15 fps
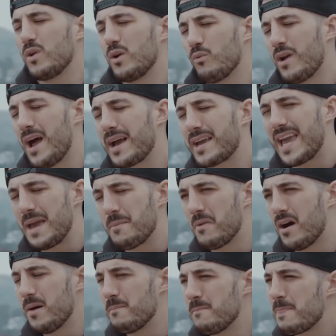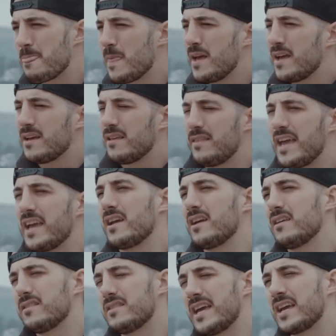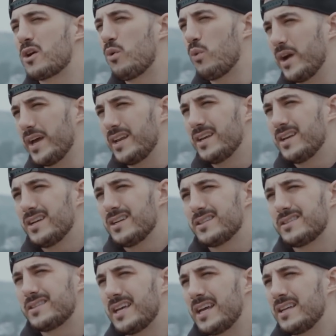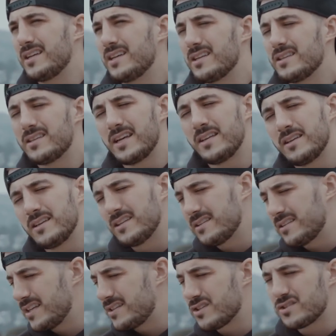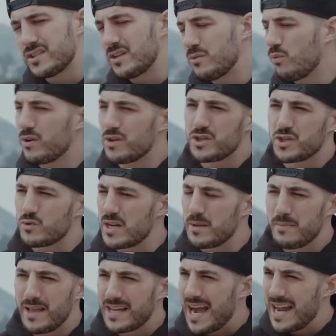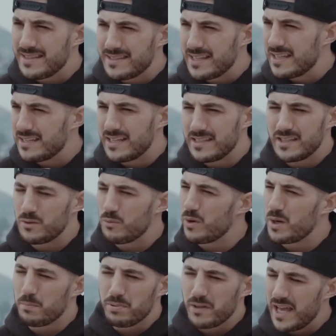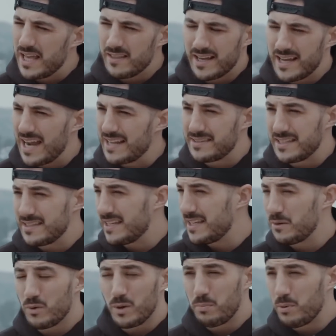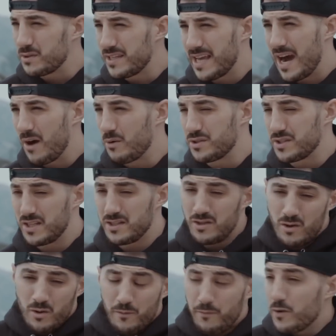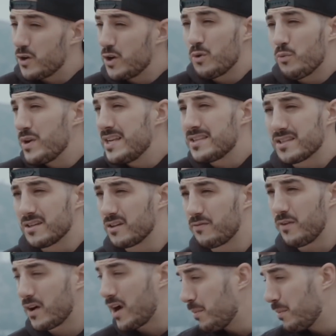When I came up, they quit. They just didn't want to stream like I did. They didn't want to play like I did. They didn't want to put the hours in, you know, and for good reason. A